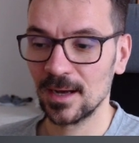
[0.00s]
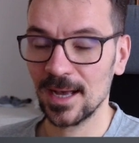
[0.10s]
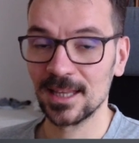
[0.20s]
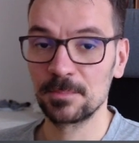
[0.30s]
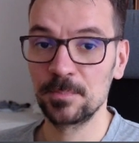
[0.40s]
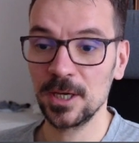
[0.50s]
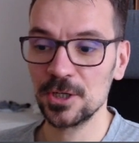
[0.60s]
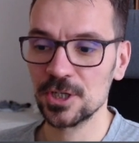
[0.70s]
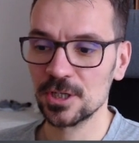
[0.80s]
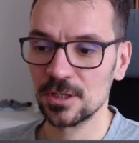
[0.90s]
and
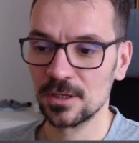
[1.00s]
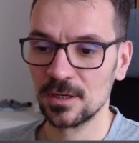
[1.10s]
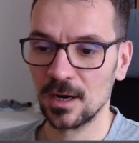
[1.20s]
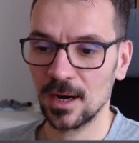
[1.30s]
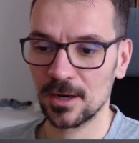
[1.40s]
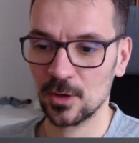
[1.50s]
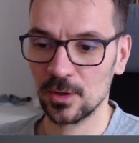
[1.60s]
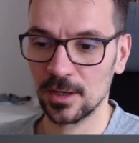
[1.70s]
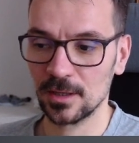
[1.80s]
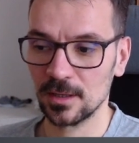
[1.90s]
pitch
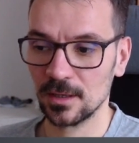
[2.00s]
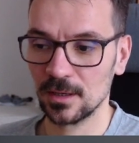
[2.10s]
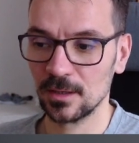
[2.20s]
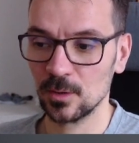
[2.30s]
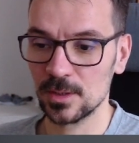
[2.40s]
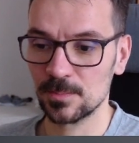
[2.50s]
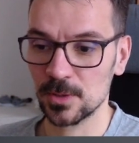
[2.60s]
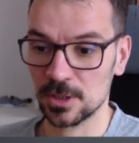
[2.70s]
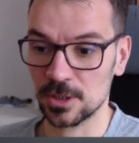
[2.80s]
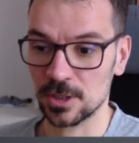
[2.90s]
according to its
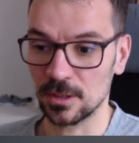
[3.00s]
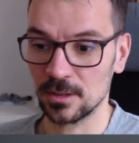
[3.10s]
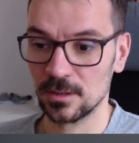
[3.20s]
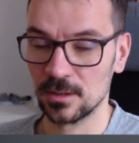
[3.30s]
position.